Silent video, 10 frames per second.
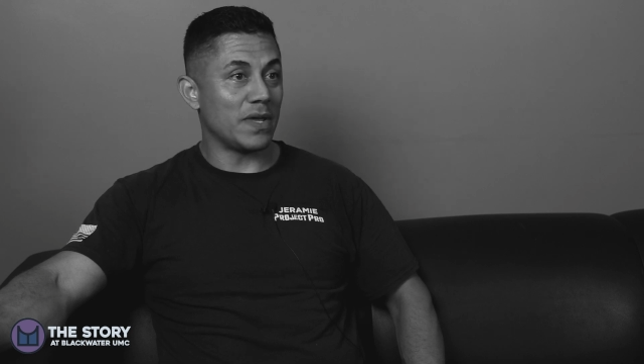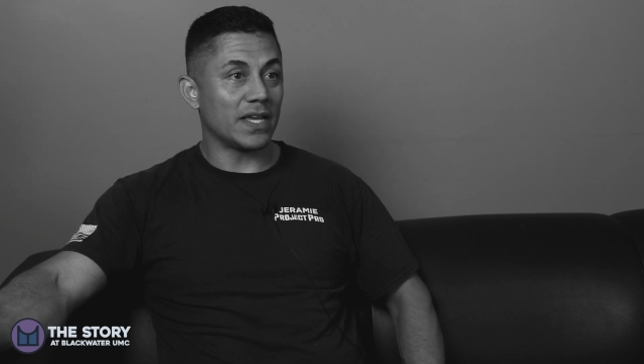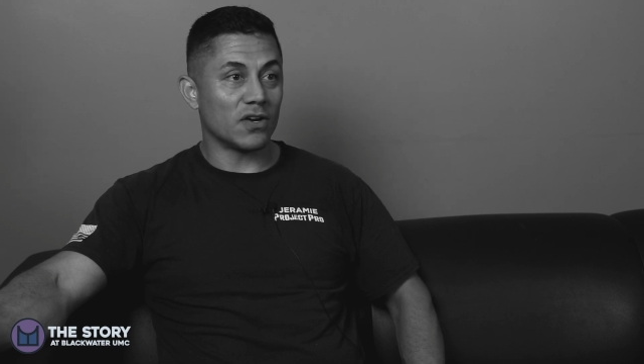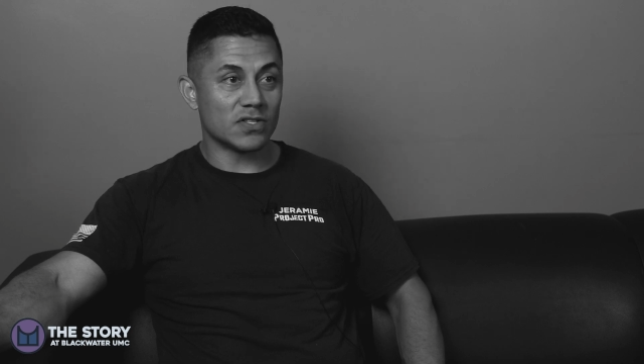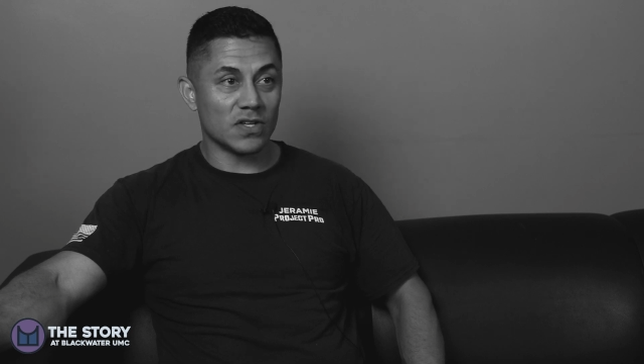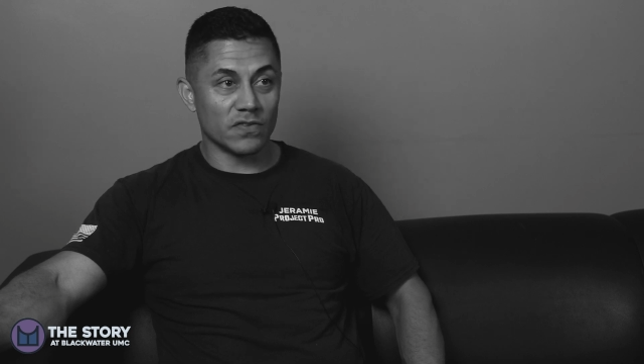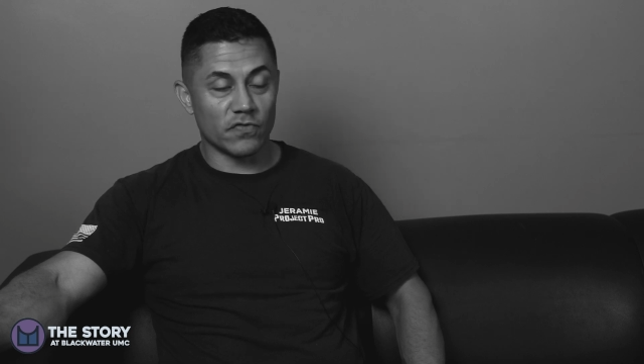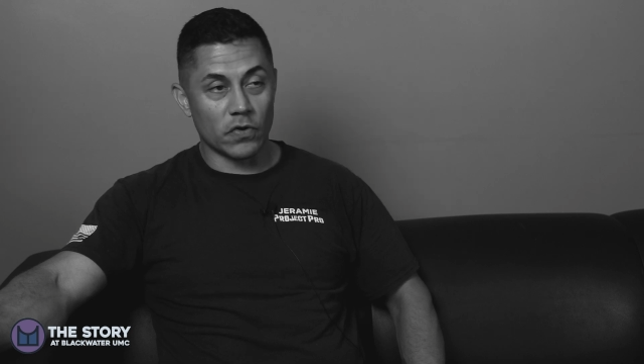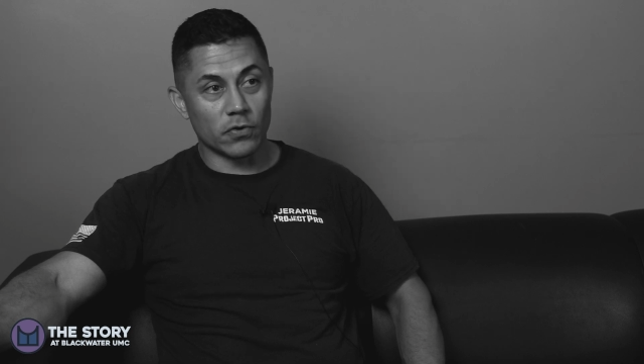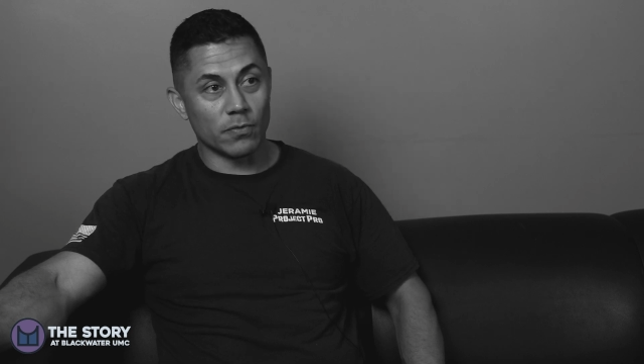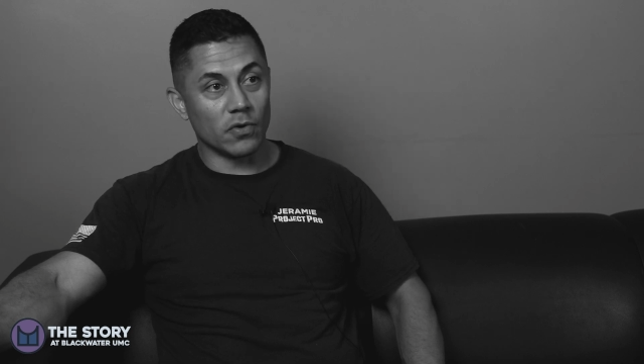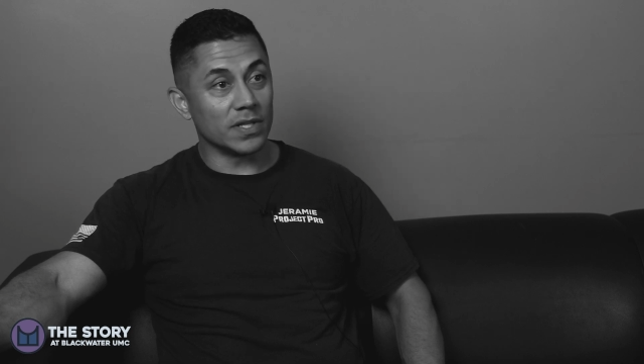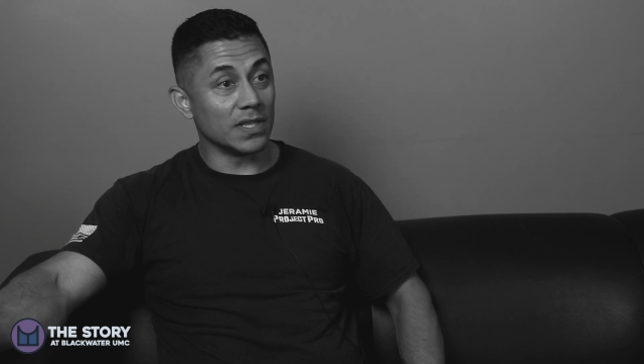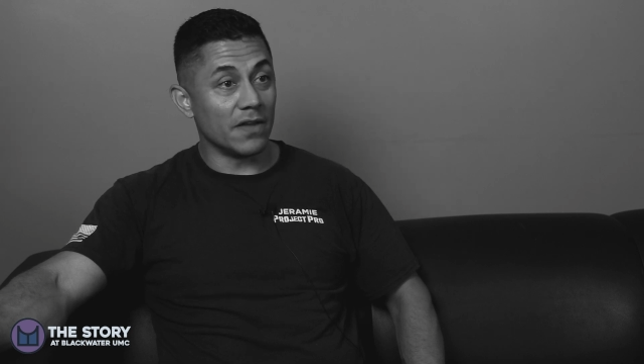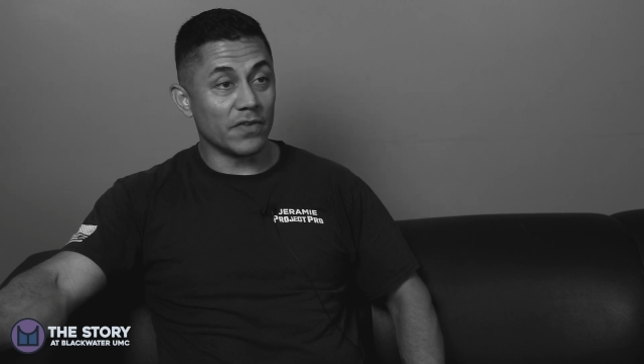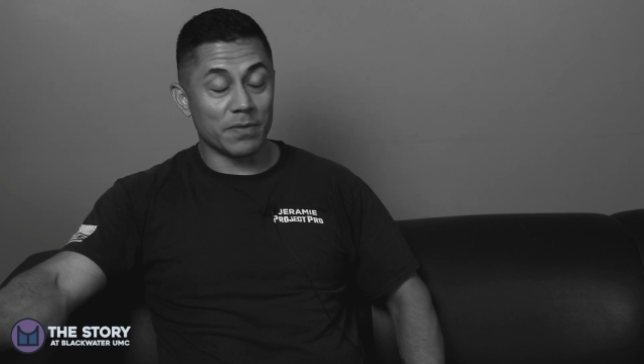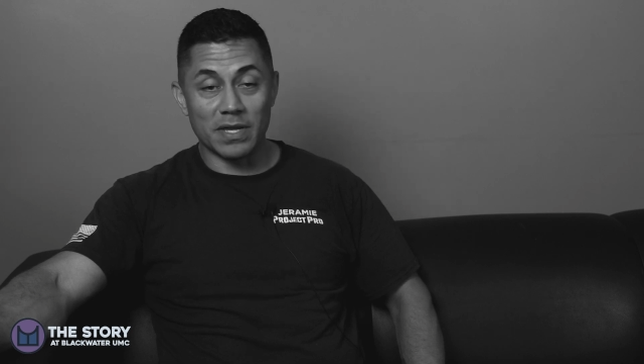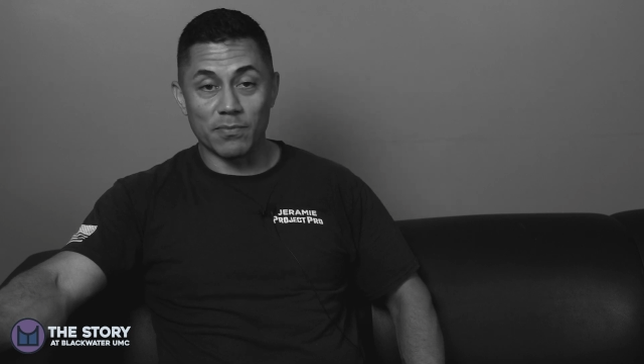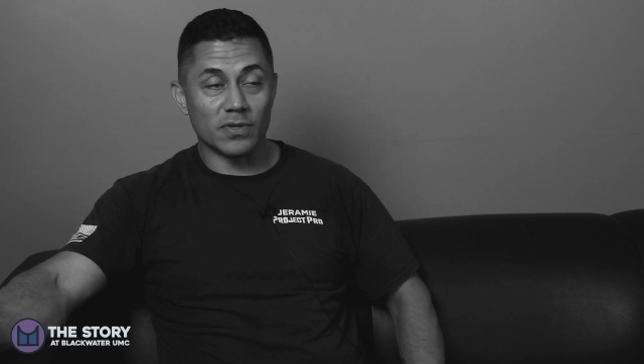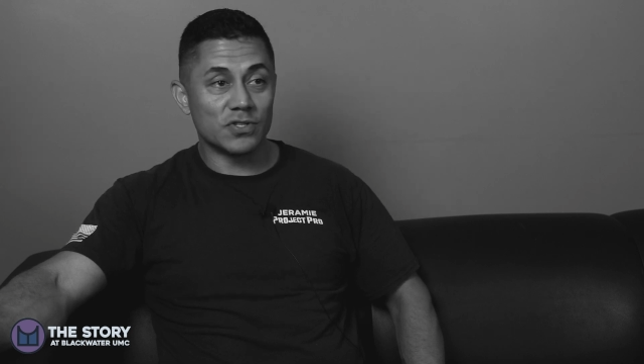making ourselves vulnerable and loving
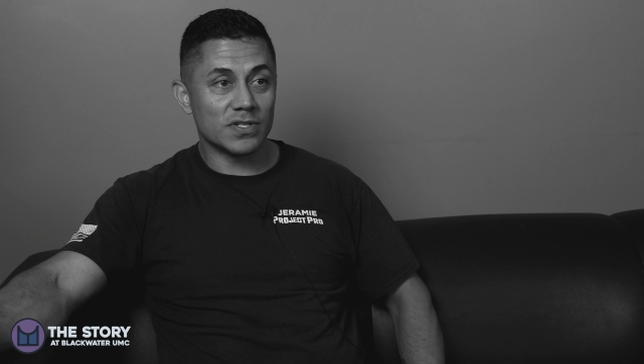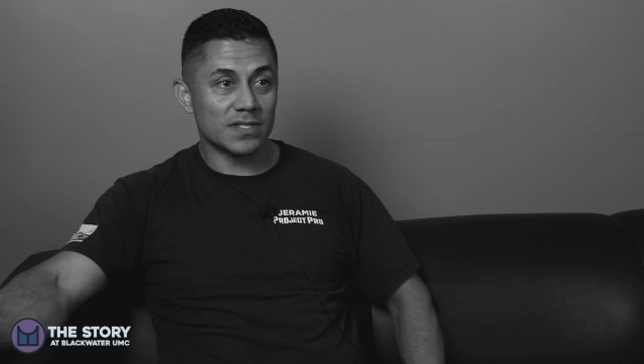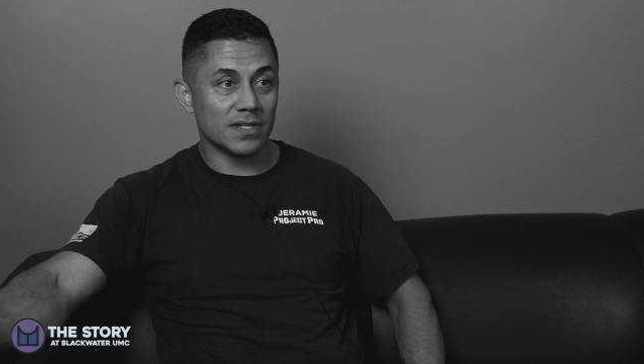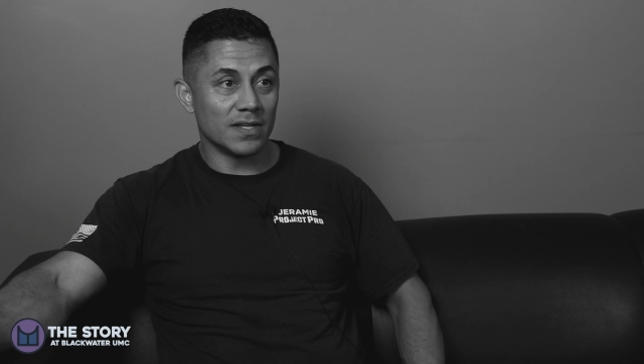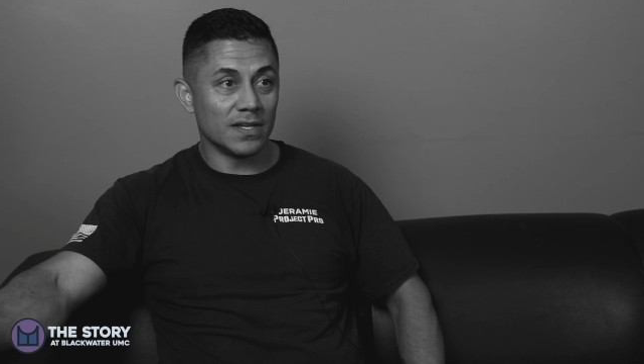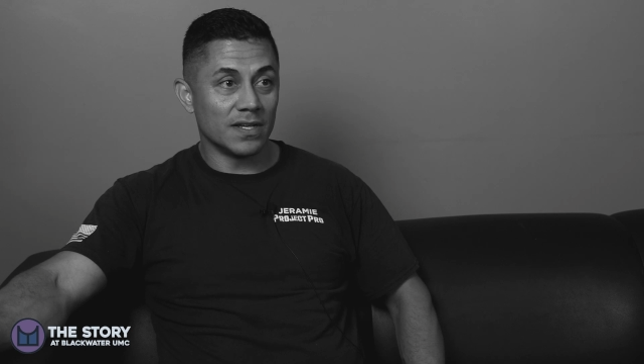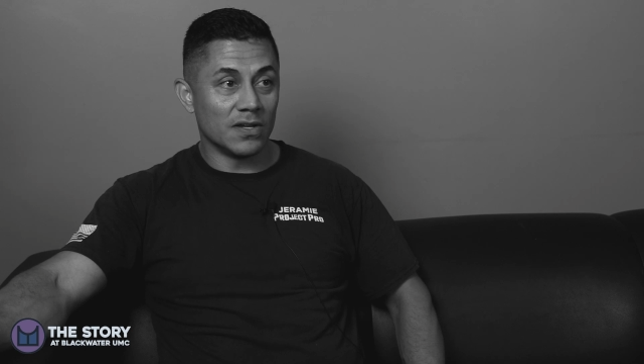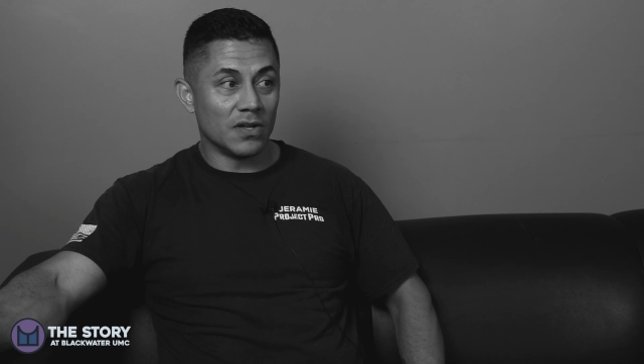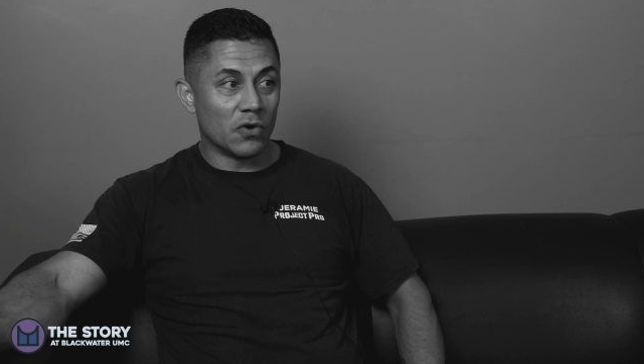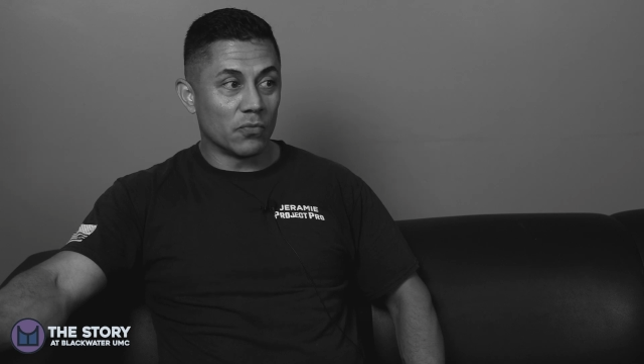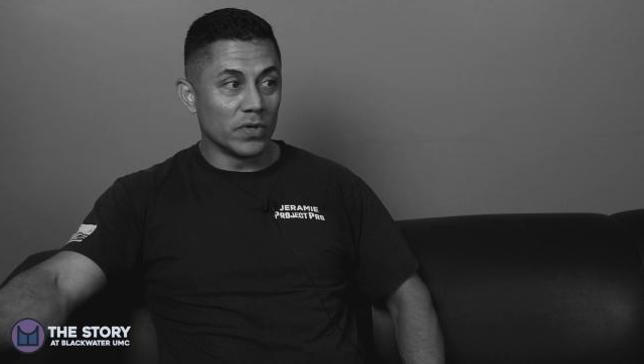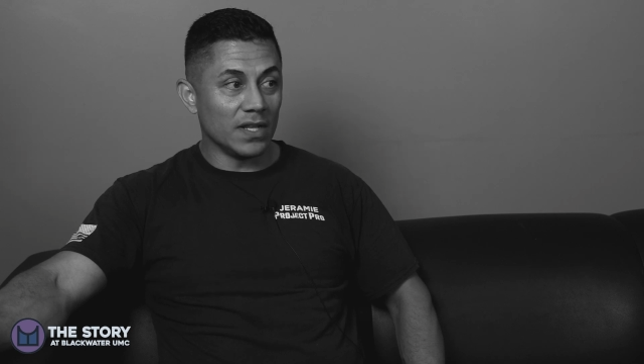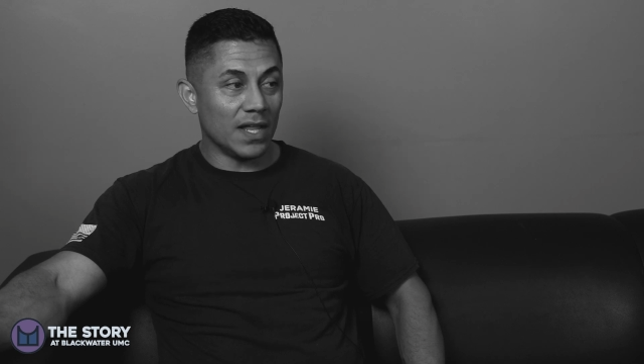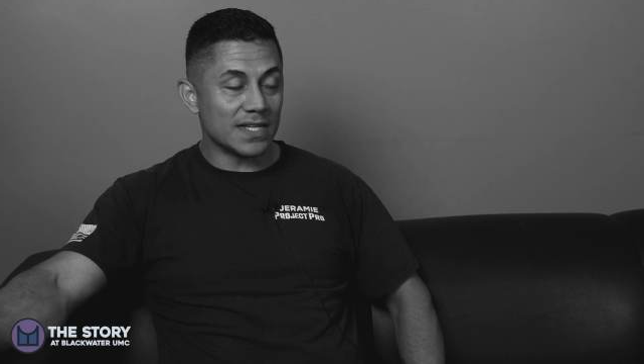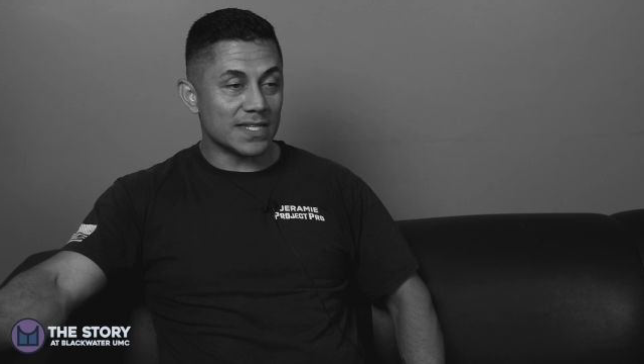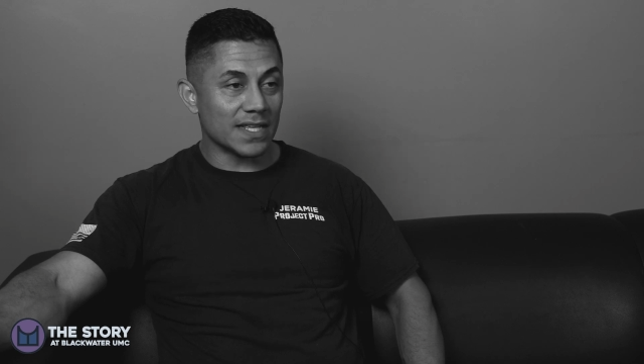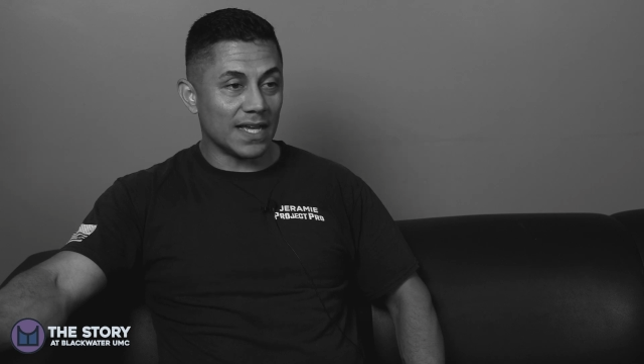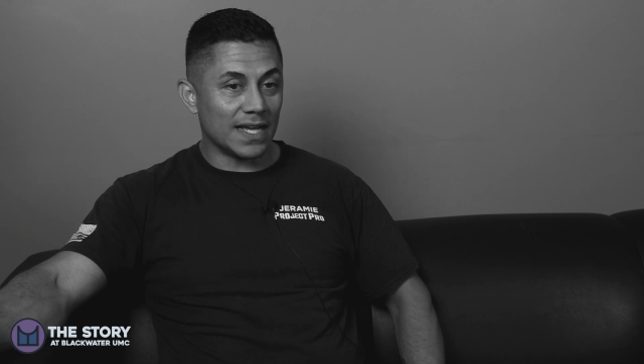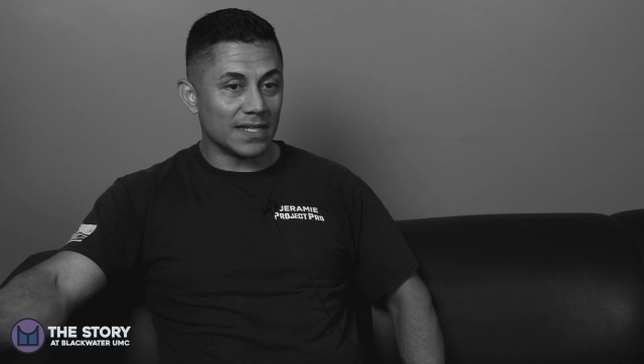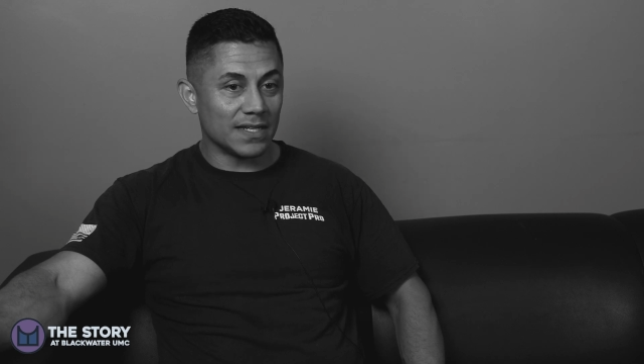people, and just realizing
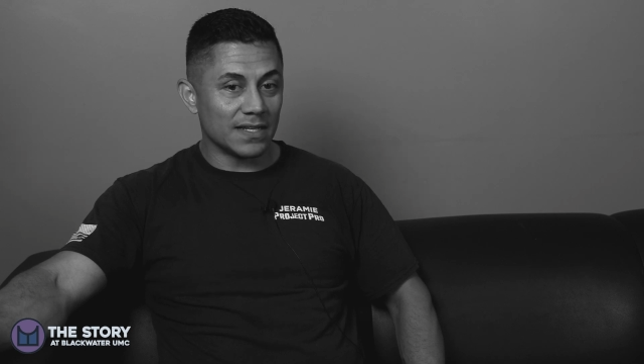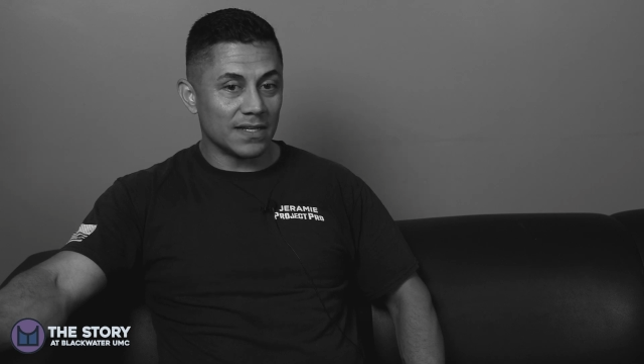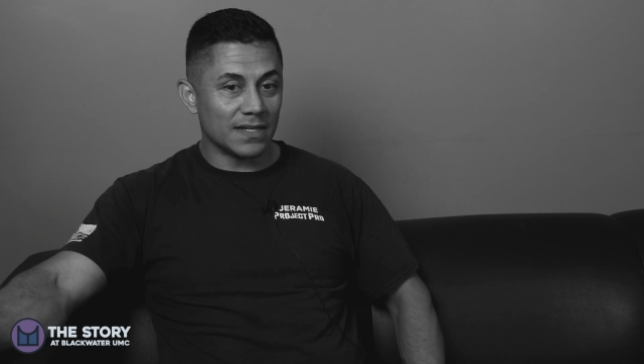that